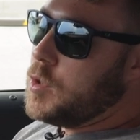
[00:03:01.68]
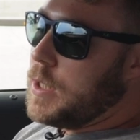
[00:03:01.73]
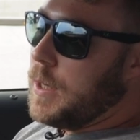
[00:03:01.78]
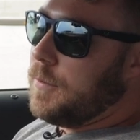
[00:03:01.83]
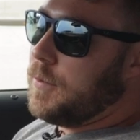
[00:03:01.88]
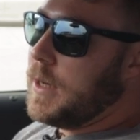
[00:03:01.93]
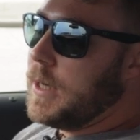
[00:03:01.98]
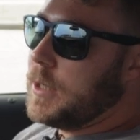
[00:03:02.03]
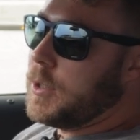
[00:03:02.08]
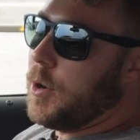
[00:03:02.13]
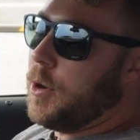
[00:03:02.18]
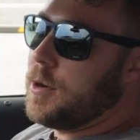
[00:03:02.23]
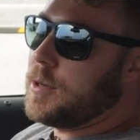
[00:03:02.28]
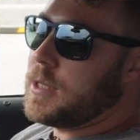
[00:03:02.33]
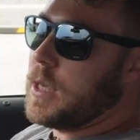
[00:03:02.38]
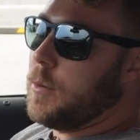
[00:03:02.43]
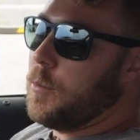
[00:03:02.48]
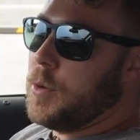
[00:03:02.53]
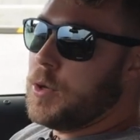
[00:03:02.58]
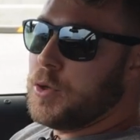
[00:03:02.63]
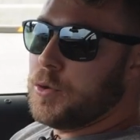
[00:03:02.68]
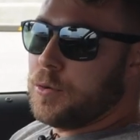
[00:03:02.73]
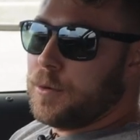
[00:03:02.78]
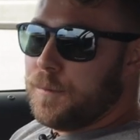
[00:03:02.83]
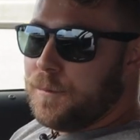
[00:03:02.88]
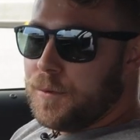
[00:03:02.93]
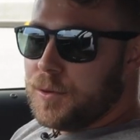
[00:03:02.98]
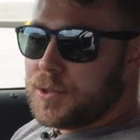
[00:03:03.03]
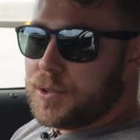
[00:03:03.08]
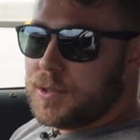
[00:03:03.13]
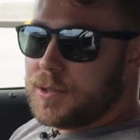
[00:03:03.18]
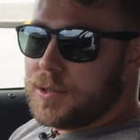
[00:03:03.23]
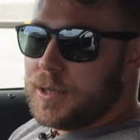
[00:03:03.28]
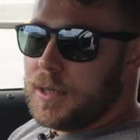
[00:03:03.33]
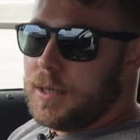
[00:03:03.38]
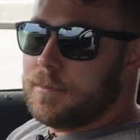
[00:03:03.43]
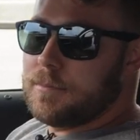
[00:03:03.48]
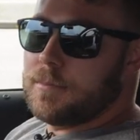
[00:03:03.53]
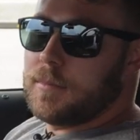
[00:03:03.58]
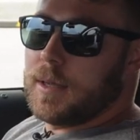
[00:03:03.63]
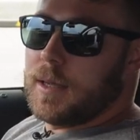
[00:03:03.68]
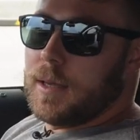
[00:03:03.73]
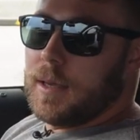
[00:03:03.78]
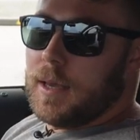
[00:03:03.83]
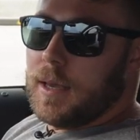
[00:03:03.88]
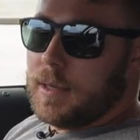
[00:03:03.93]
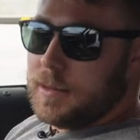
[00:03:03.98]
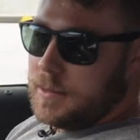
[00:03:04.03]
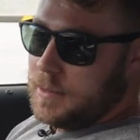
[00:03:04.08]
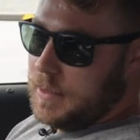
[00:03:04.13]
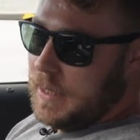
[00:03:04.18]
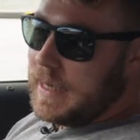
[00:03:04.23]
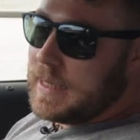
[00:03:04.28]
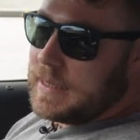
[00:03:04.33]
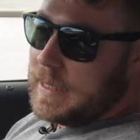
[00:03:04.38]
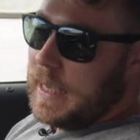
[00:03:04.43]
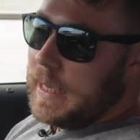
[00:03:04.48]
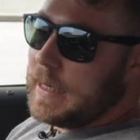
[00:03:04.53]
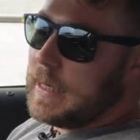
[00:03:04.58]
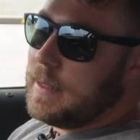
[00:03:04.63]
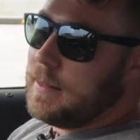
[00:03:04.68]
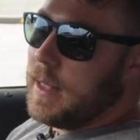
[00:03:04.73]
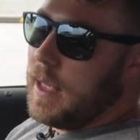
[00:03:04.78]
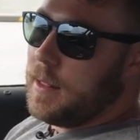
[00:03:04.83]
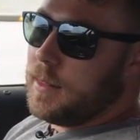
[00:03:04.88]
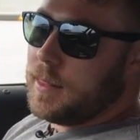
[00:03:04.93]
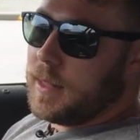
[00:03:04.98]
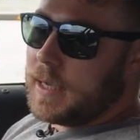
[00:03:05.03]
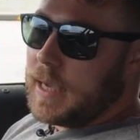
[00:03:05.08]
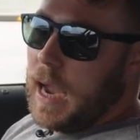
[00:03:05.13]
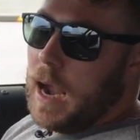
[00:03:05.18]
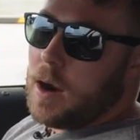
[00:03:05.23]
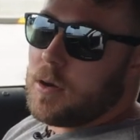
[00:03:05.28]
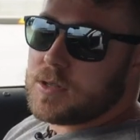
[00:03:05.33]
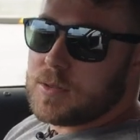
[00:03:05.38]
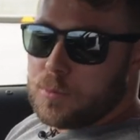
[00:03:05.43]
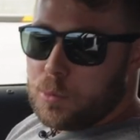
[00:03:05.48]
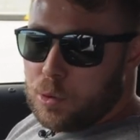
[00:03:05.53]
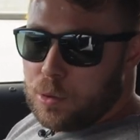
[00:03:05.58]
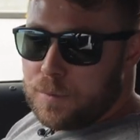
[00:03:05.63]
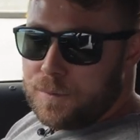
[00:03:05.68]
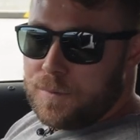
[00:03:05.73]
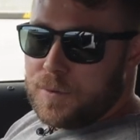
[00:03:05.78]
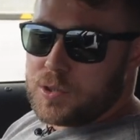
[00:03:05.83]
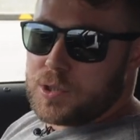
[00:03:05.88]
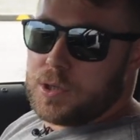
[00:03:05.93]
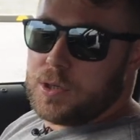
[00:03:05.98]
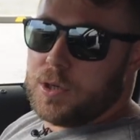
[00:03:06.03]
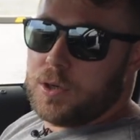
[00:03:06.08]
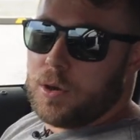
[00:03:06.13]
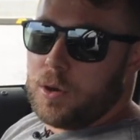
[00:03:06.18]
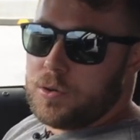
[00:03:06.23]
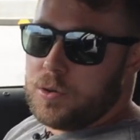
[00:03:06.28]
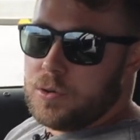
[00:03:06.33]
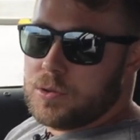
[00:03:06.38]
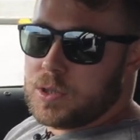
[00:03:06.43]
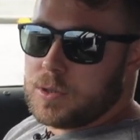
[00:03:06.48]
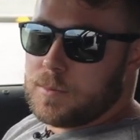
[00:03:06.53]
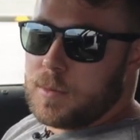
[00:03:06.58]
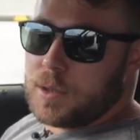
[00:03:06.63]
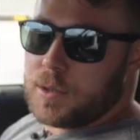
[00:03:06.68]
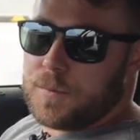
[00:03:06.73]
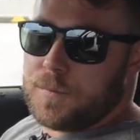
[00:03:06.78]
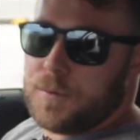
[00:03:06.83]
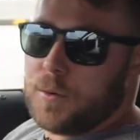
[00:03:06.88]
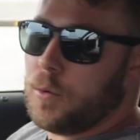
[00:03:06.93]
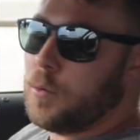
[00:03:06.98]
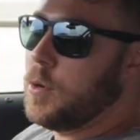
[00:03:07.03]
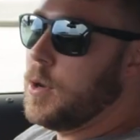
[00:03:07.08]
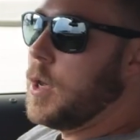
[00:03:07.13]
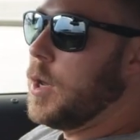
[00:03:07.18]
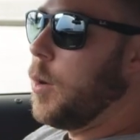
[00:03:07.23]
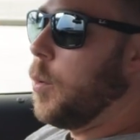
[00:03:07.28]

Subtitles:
definitely notice that when you're in efficiency, it's exactly that. The car is more efficient, you don't use as much fuel.